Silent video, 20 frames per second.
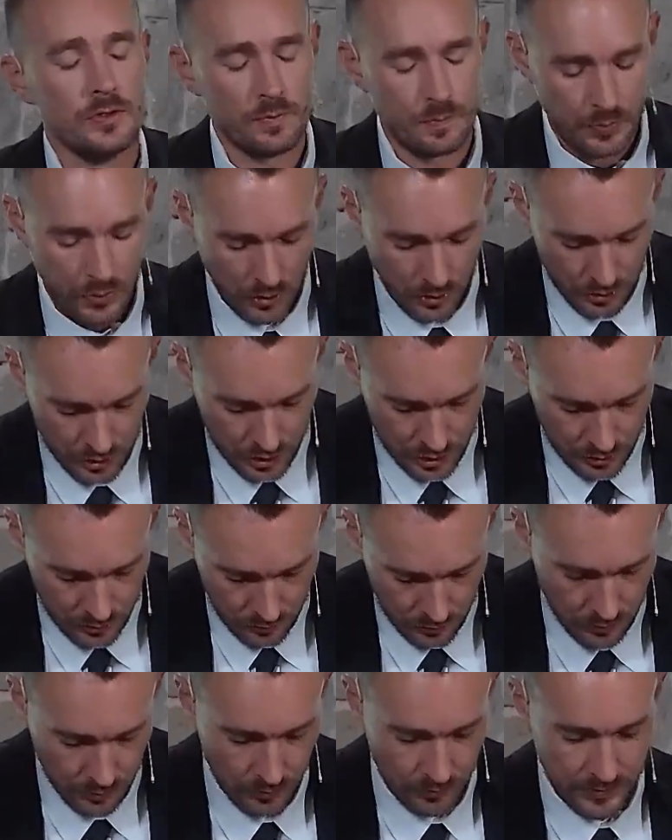pushed
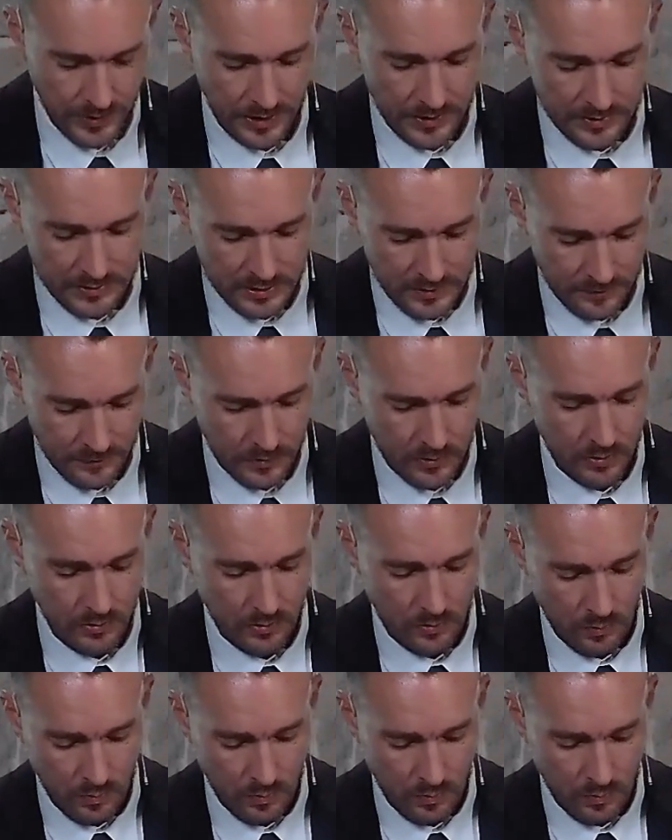through that difficult